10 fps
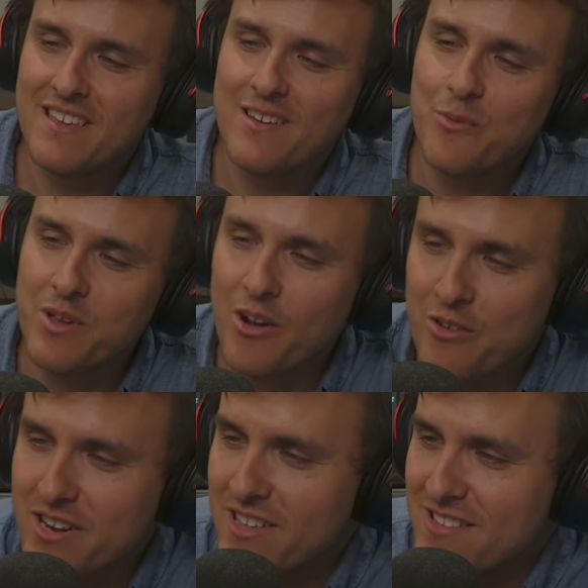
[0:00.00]
We
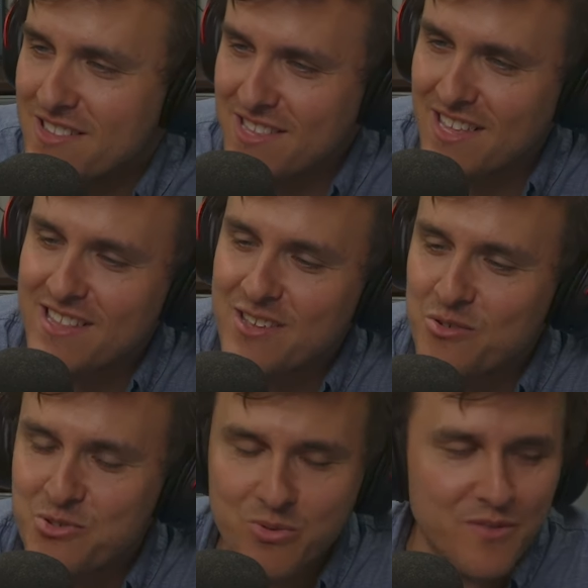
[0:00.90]
already did that in the old
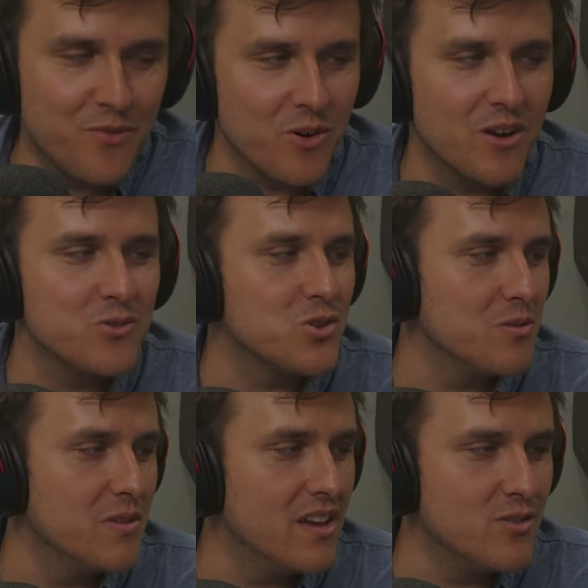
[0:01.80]
24-hour stream.
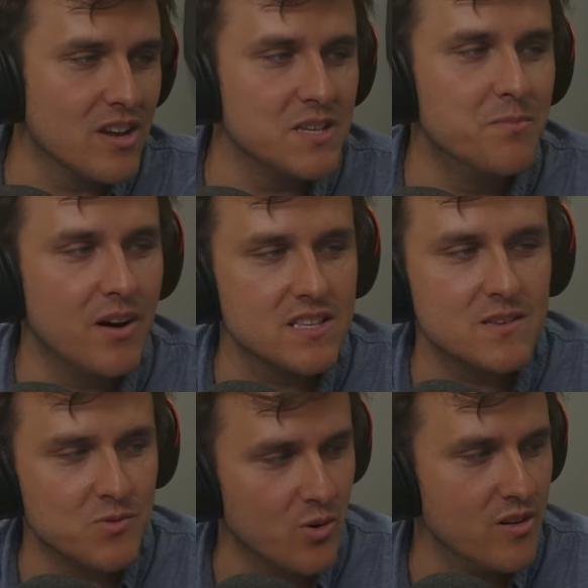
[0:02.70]
Yeah, you guys bought some
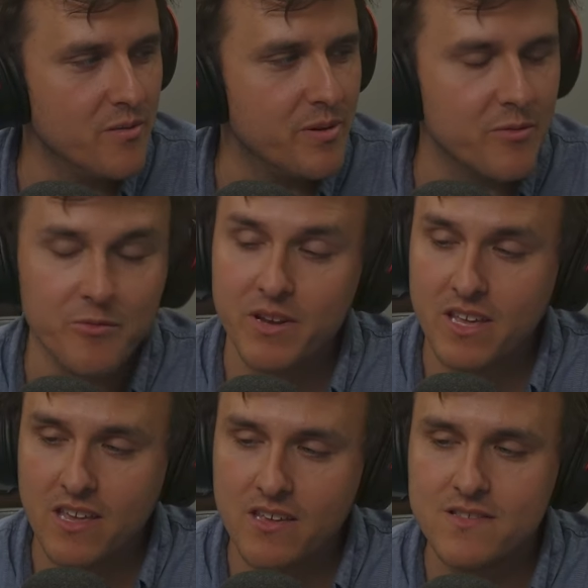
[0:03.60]
toilet paper, but I
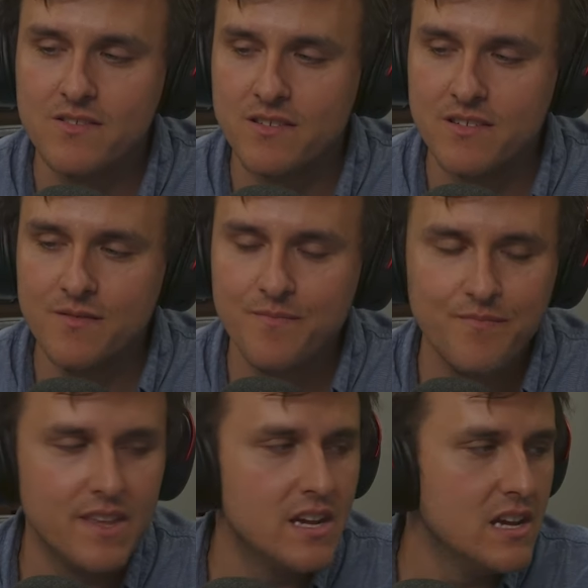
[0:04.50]
canceled it.
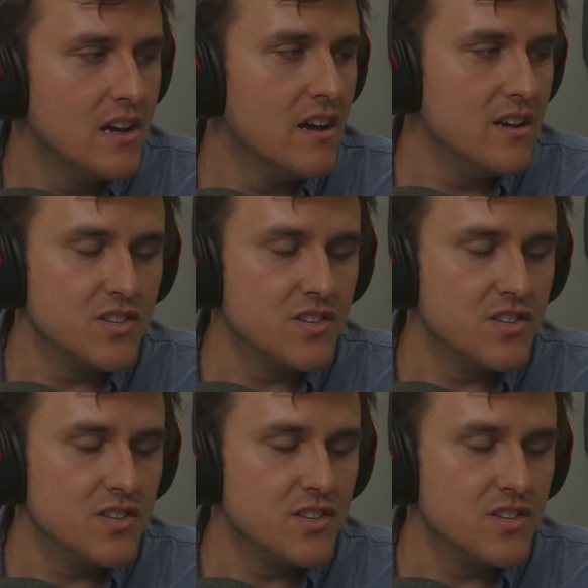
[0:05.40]
So